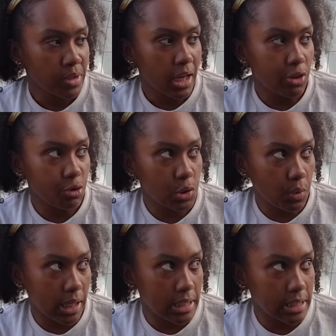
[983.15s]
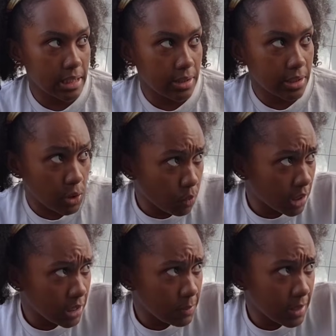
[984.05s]
And the reason why I did this one
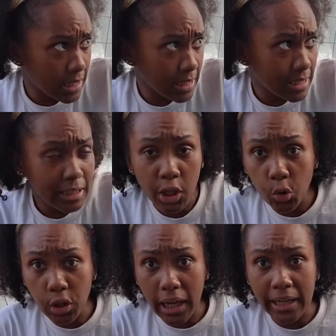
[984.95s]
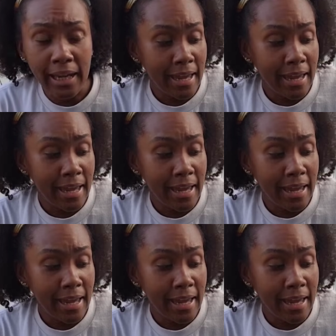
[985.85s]
is because it said low light,